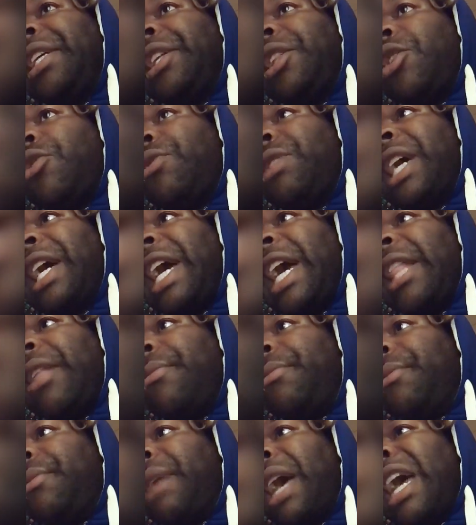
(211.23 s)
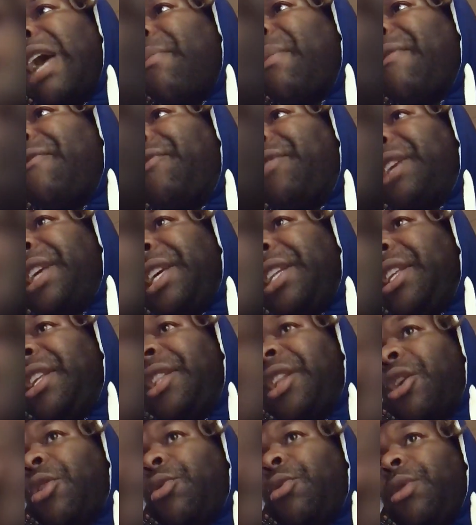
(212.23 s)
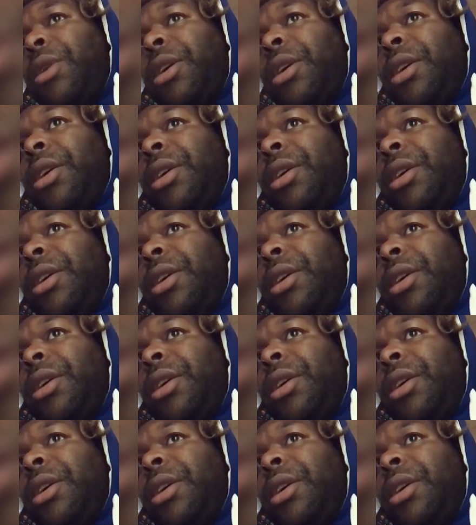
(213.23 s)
got the clothes. I got it. I got my foot in the door.